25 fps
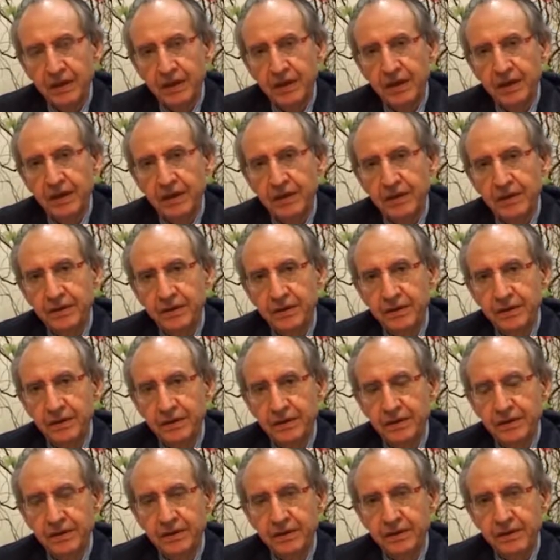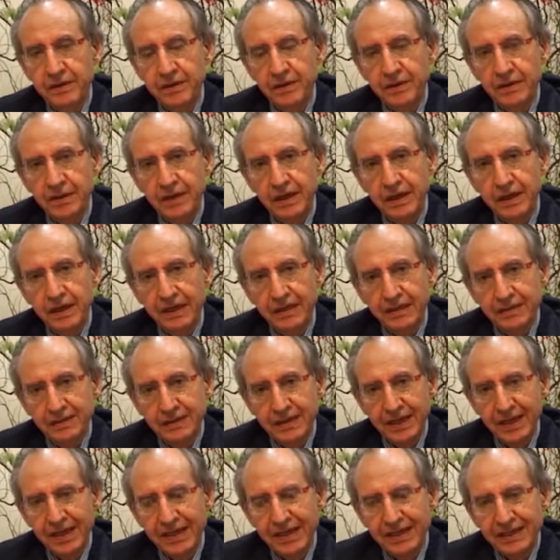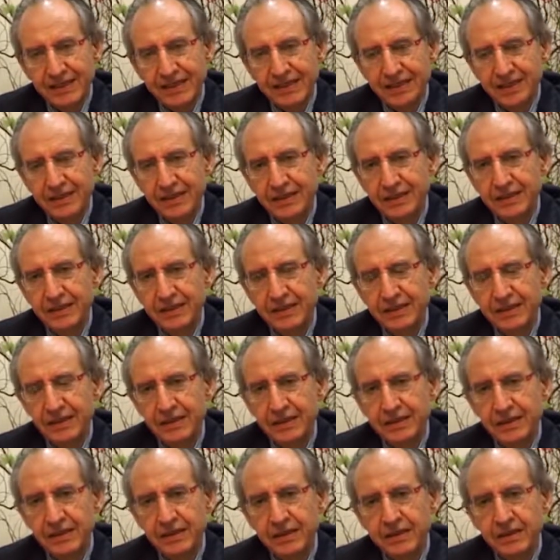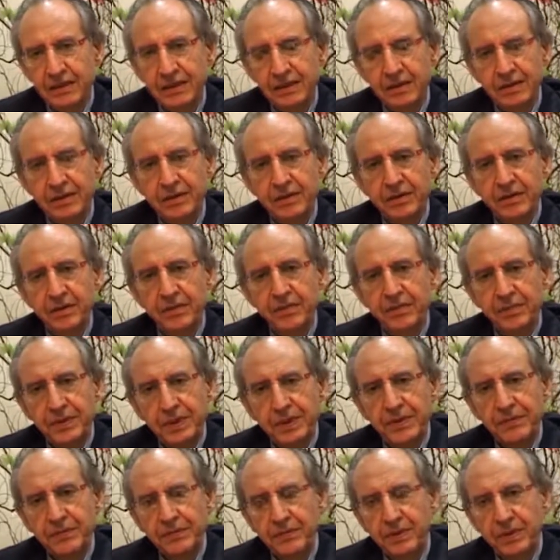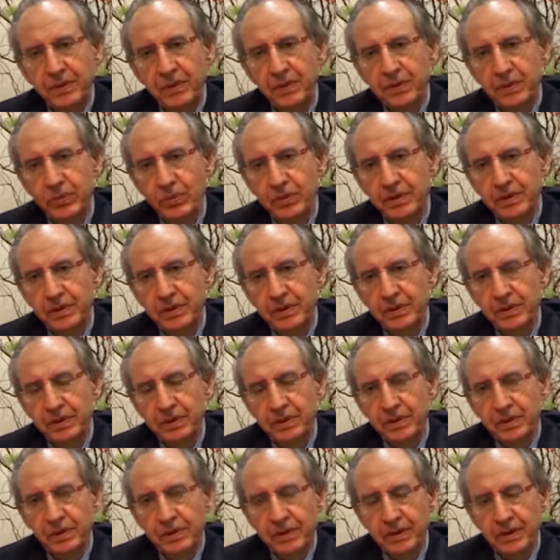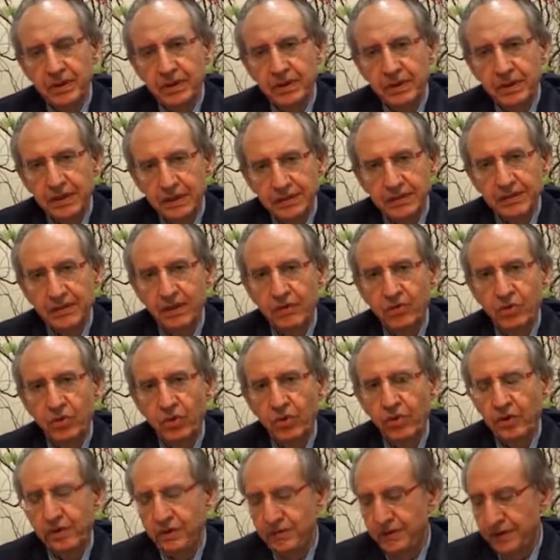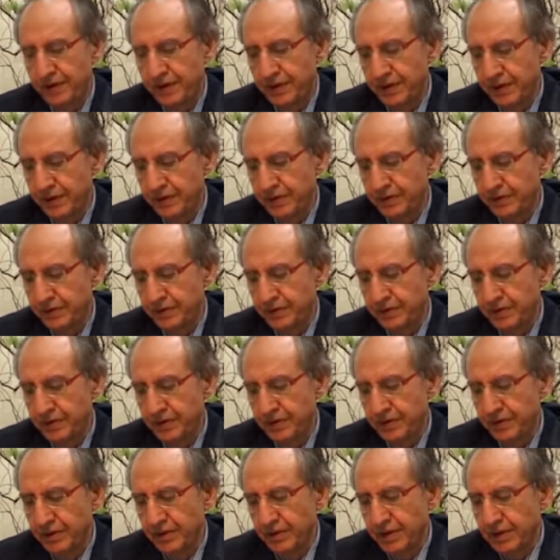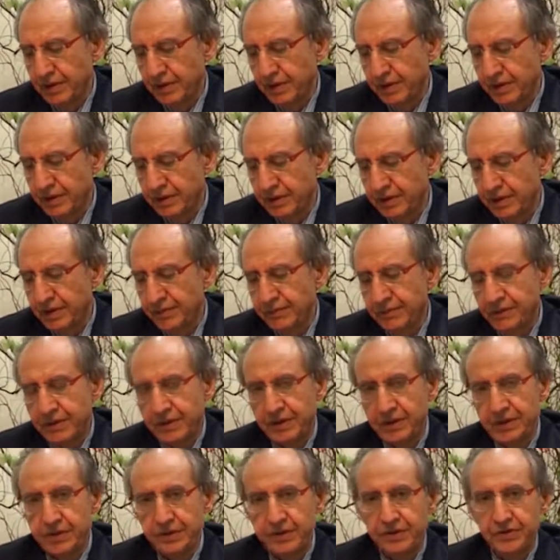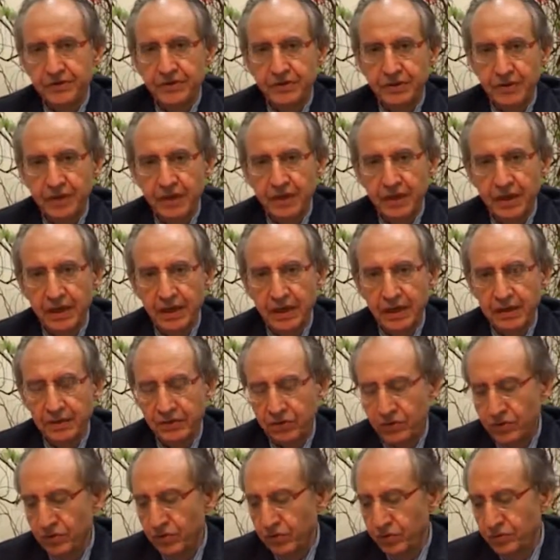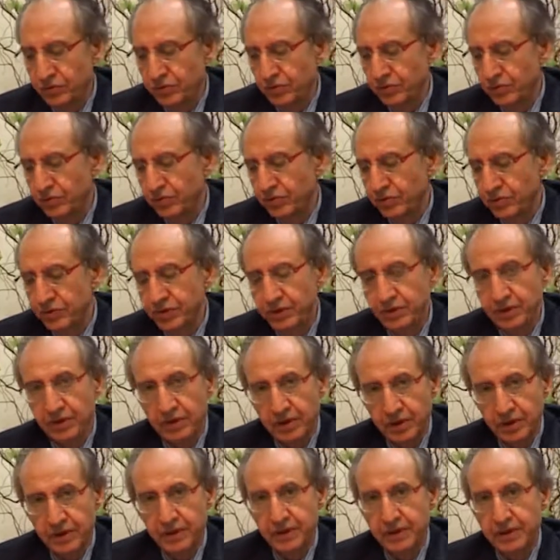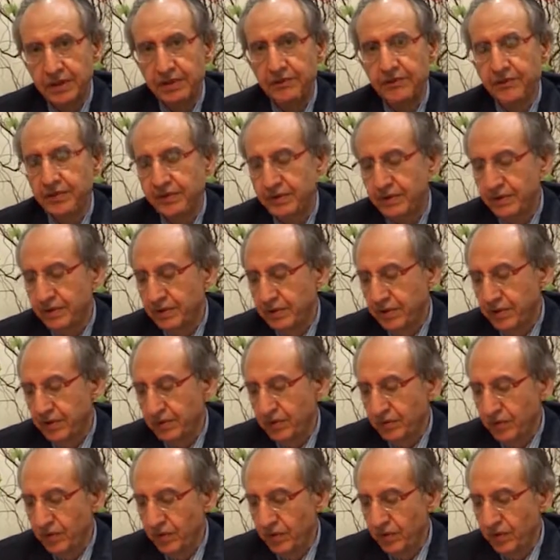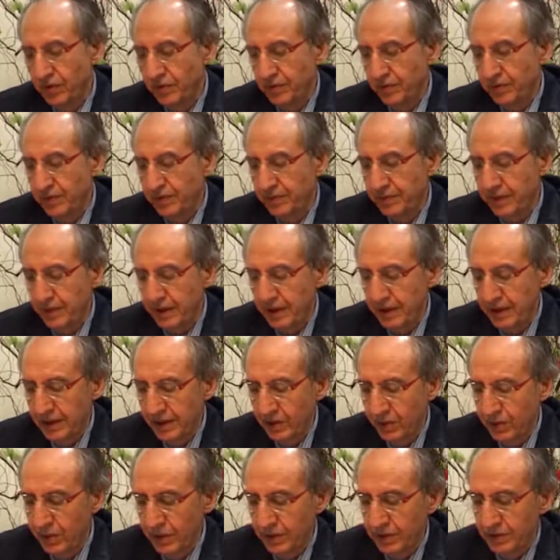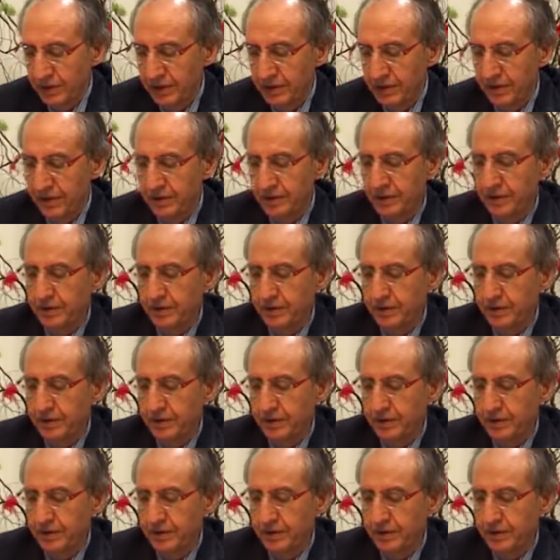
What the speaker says: and the anxiety that people with lesser qualification attempted ijtihad, those who were not even fully familiar with